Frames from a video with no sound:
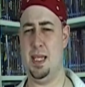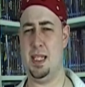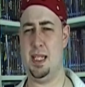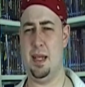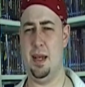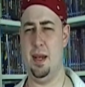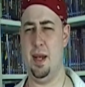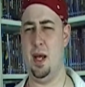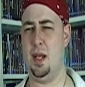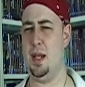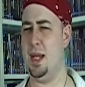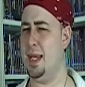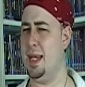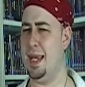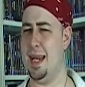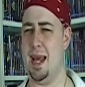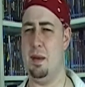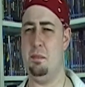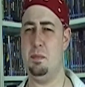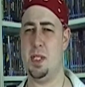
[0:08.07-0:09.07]
to not like
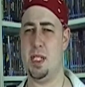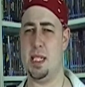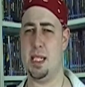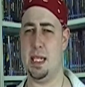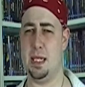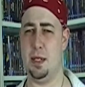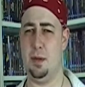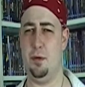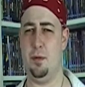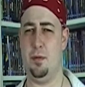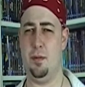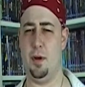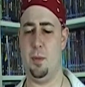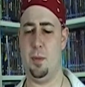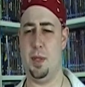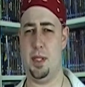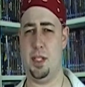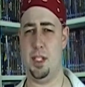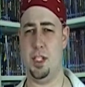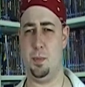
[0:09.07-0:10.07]
an MCU film
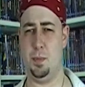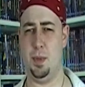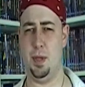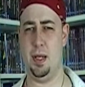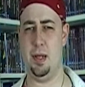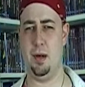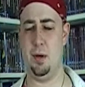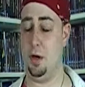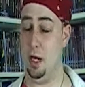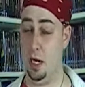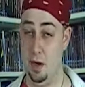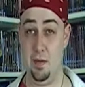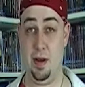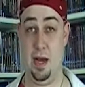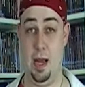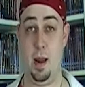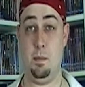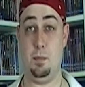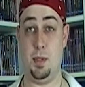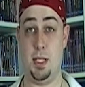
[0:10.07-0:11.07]
at this point, or even
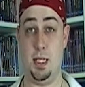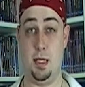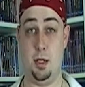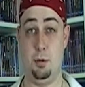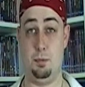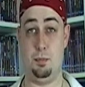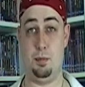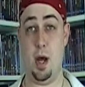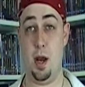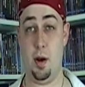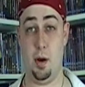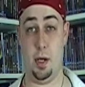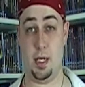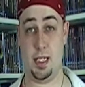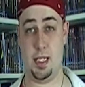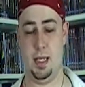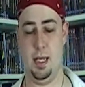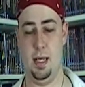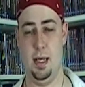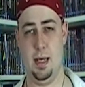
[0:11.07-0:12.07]
an MCU product.